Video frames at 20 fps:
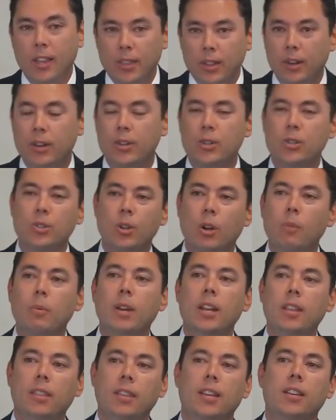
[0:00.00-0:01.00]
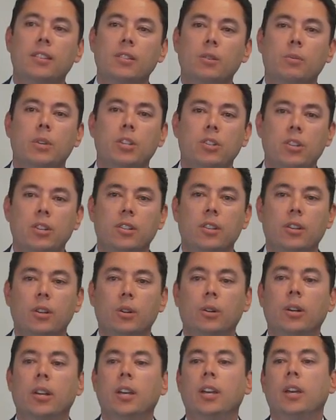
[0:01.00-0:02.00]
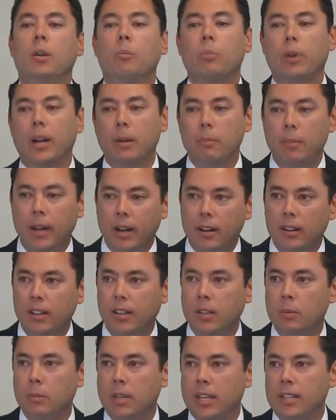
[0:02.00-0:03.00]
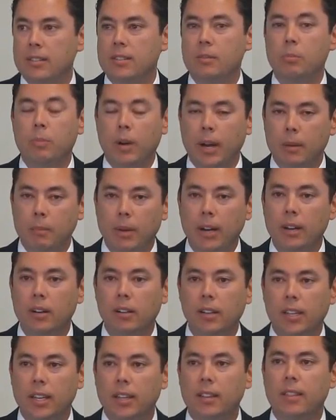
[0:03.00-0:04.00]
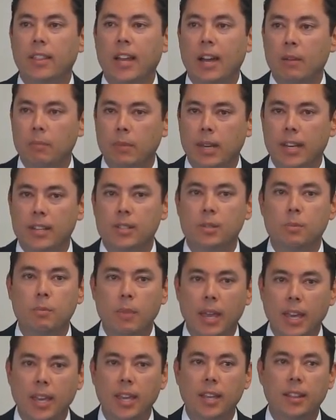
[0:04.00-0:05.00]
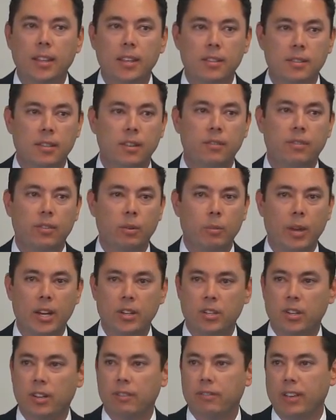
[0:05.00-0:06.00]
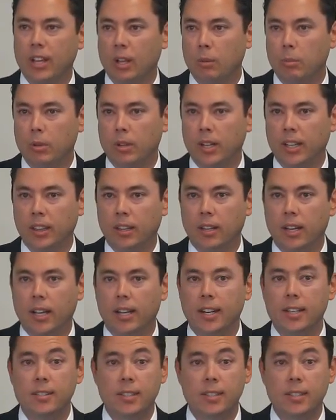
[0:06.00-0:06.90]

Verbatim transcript: There are so many things that we should do. Primarily primarily that means making this information available online.